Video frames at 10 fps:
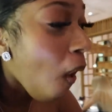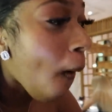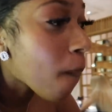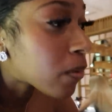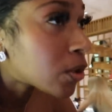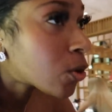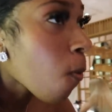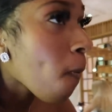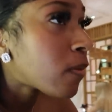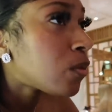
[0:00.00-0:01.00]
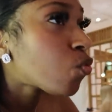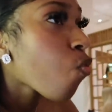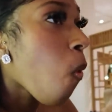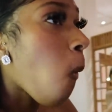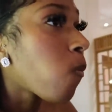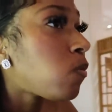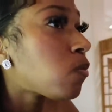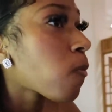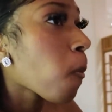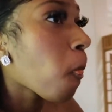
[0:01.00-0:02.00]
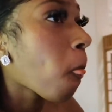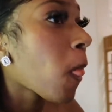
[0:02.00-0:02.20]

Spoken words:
thing about ducks is really bad.